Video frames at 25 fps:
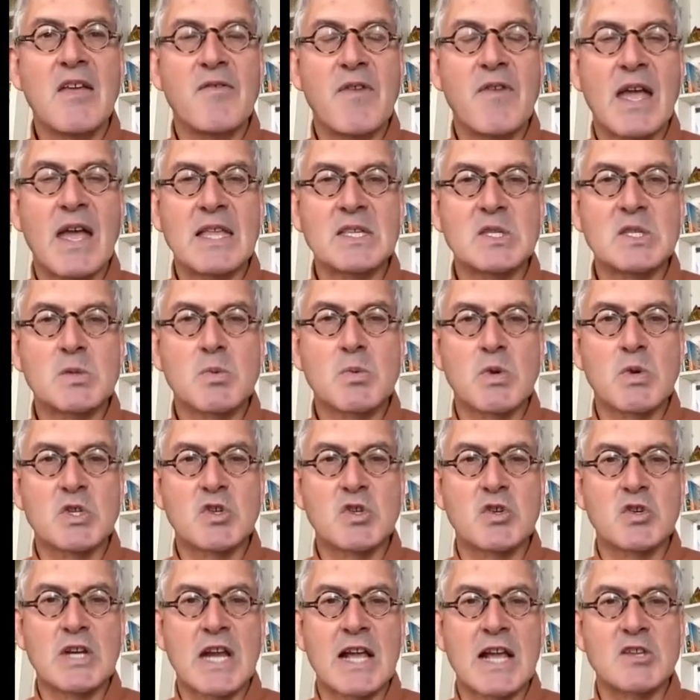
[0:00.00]
events
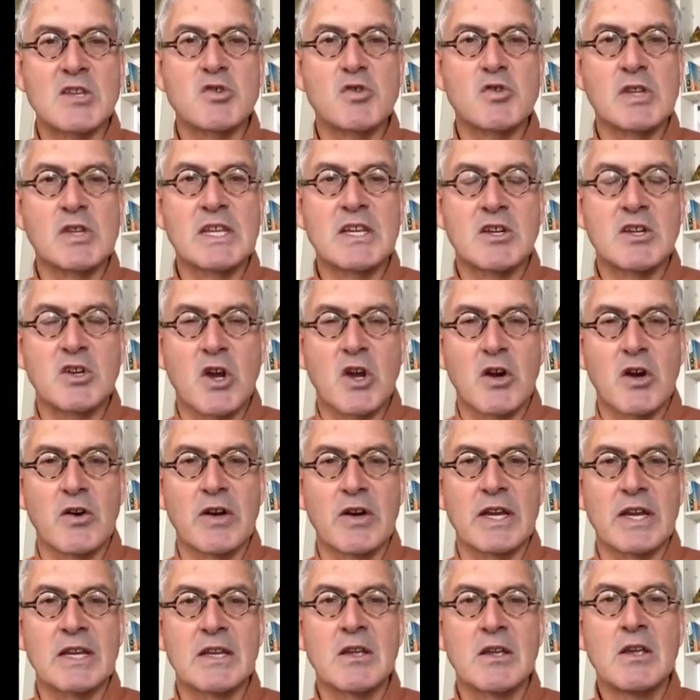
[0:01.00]
which are naturally
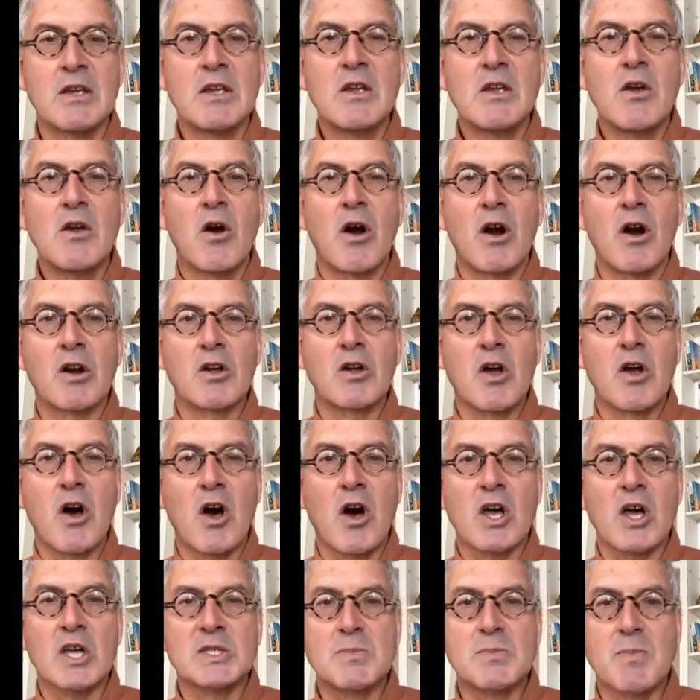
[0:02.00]
occurring are
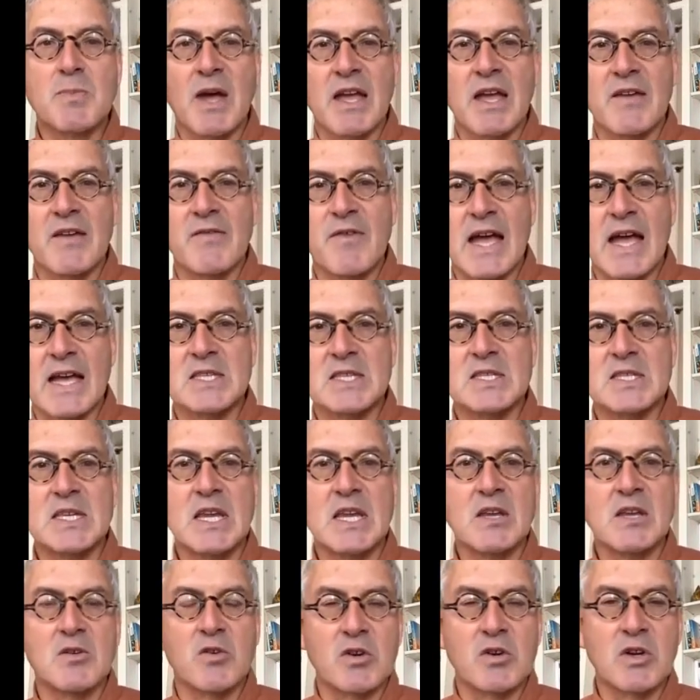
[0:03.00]
caused by a
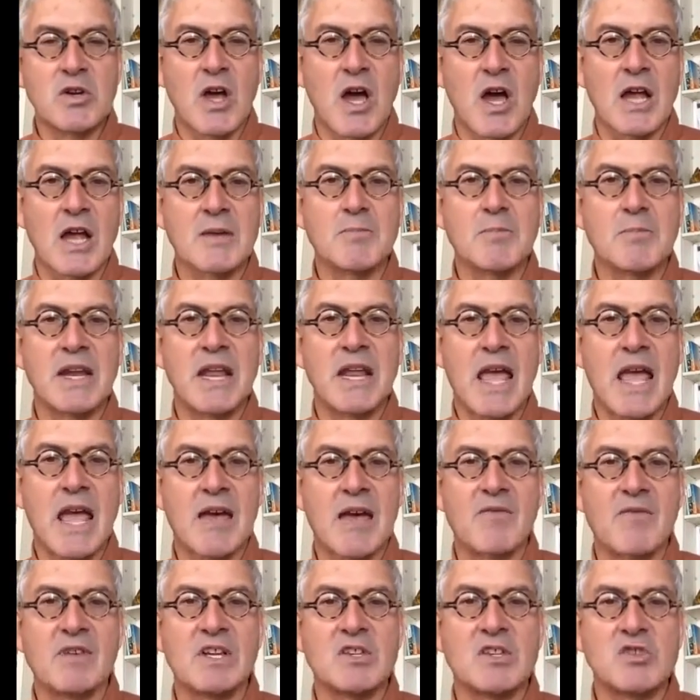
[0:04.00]
vaccine or not, but
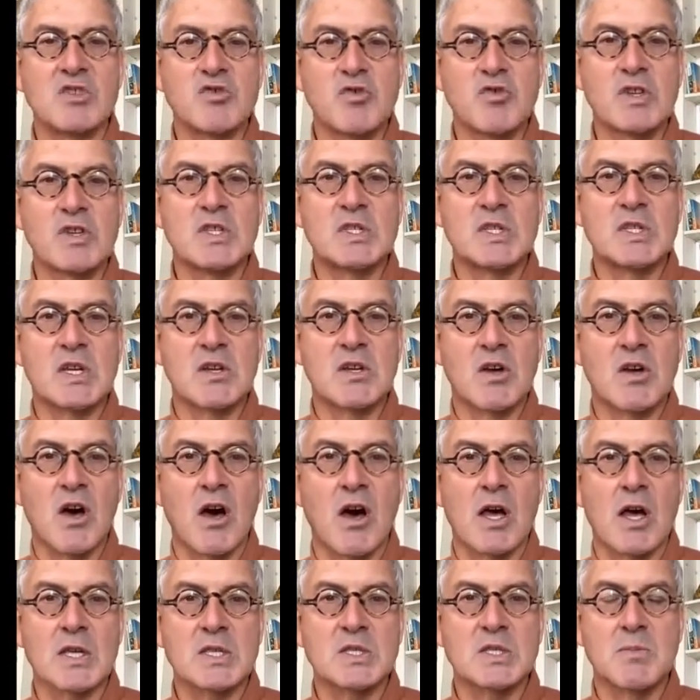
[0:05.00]
have an intrinsic
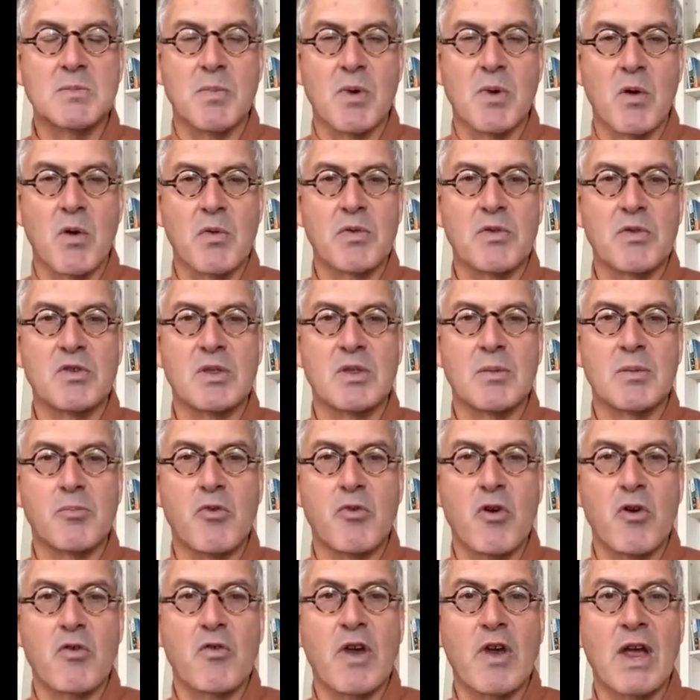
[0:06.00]
cost both to the
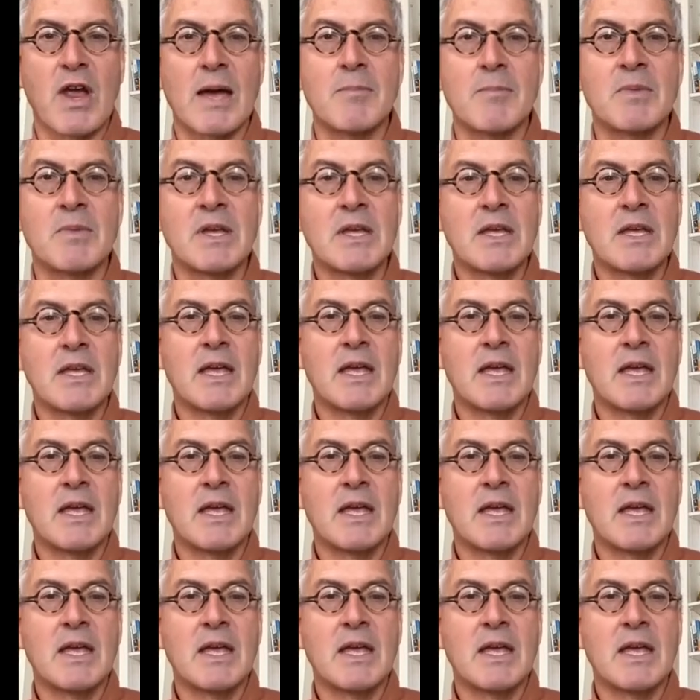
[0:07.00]
program